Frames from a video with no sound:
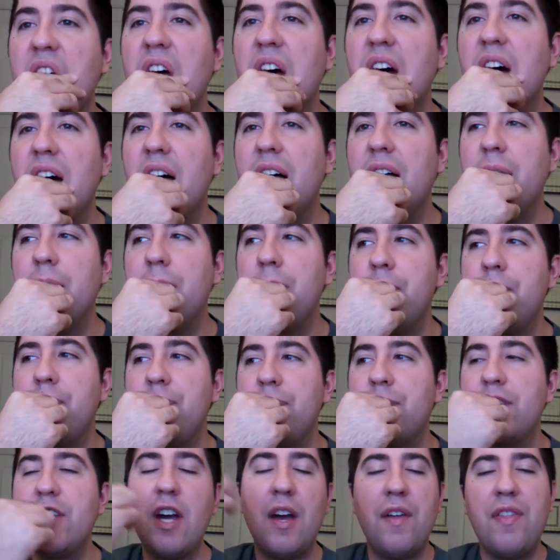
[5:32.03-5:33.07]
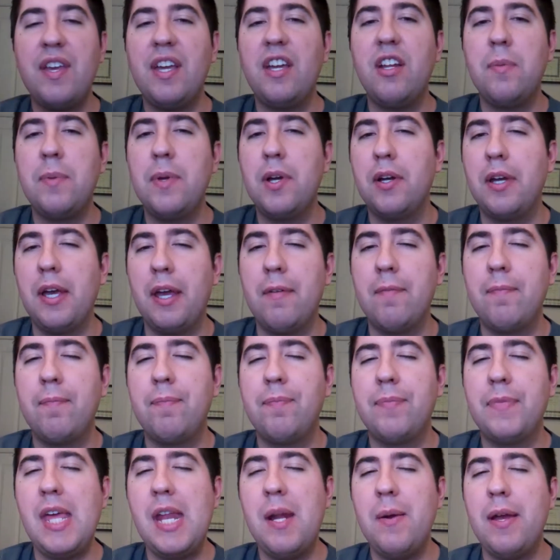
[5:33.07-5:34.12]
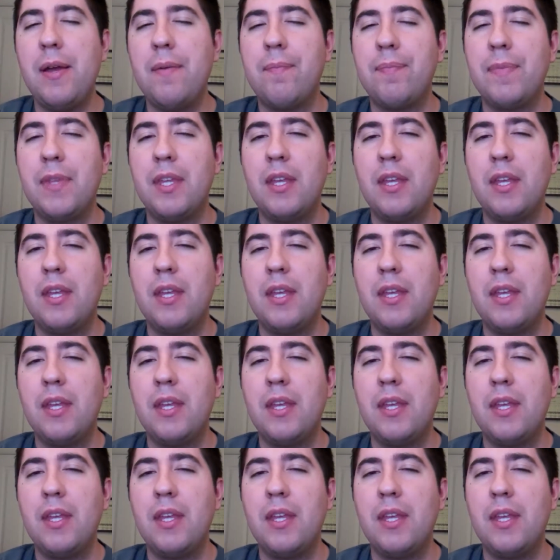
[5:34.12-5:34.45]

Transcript: Um, so I think it'll be okay. Anyway,